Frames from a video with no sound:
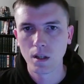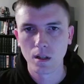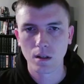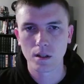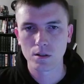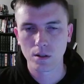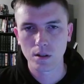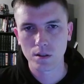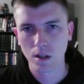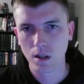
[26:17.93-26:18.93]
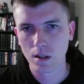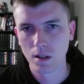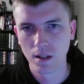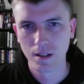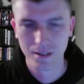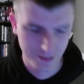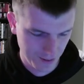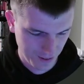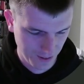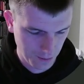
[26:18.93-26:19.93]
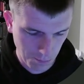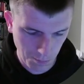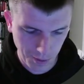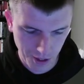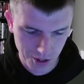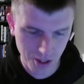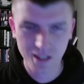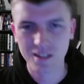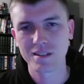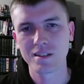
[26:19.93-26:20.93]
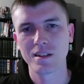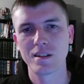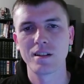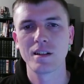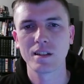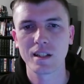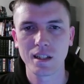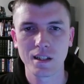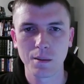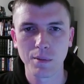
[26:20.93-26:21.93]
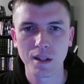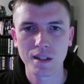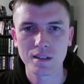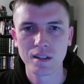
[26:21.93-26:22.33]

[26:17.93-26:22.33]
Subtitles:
Alright, so here's our budget GitHub button.